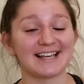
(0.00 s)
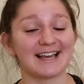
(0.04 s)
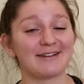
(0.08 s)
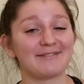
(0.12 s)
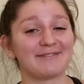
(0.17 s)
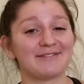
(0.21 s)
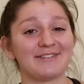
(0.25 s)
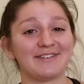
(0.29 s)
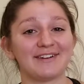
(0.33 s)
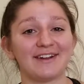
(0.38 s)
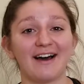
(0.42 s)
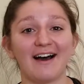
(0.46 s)

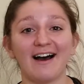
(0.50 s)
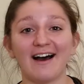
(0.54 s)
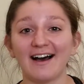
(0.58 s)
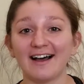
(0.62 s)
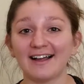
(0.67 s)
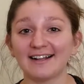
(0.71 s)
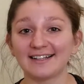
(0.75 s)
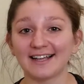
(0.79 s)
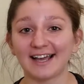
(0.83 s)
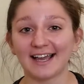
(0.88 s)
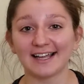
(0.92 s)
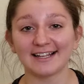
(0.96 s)
I'm
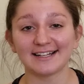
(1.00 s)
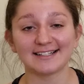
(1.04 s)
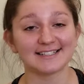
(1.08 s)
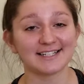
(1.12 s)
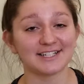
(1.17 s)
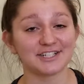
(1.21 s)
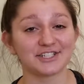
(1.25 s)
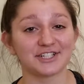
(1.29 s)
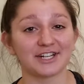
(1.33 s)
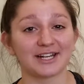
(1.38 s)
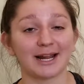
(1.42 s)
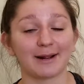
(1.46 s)
not a
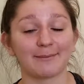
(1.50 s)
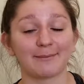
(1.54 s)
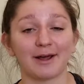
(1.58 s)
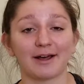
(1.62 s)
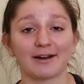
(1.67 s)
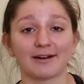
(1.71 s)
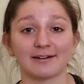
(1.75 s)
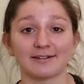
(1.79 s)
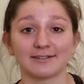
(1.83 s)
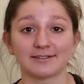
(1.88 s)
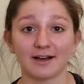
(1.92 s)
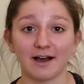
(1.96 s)
dietitian, I'm
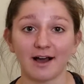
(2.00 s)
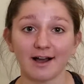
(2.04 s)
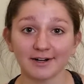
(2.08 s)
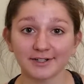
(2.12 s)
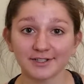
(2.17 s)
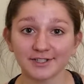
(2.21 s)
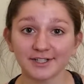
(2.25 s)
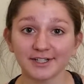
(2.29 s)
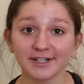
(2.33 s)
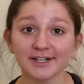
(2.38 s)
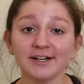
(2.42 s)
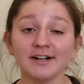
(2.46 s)
not a
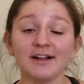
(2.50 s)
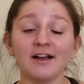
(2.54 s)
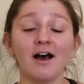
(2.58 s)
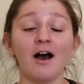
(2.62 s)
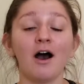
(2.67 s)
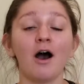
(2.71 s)
doctor.